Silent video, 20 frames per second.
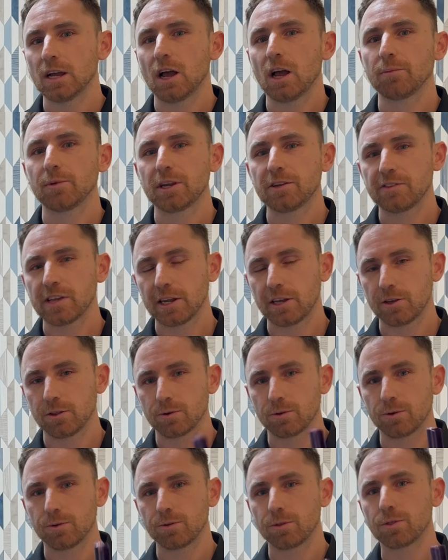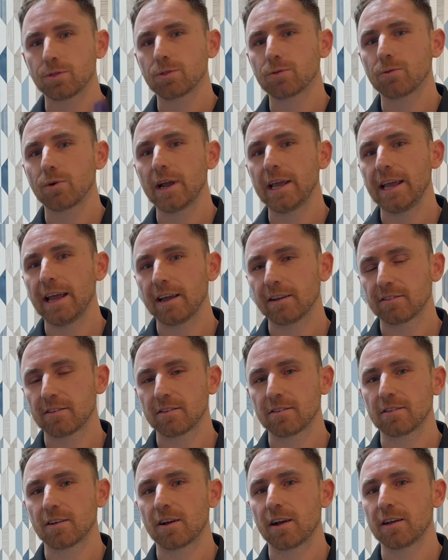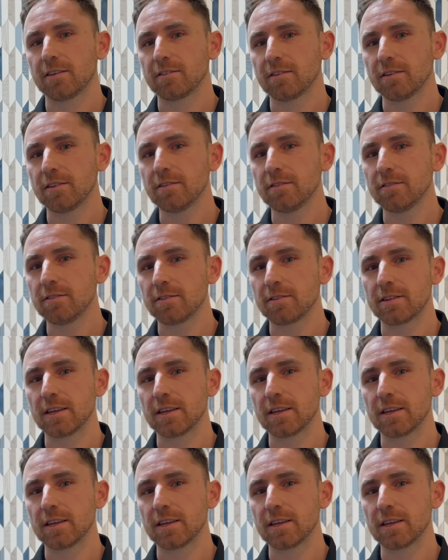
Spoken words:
I'm going to take you through 3 exercises